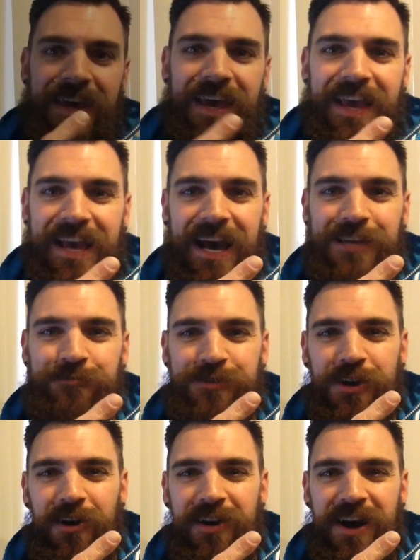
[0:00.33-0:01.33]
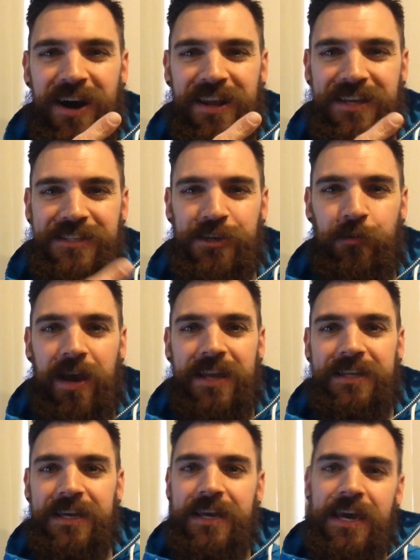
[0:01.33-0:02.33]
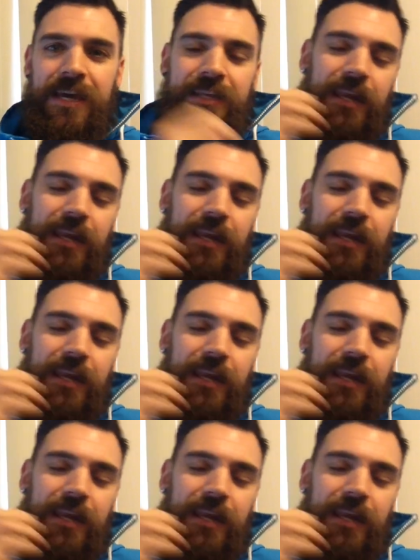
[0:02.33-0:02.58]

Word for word: Hey guys, what's going on? It's YoAnty.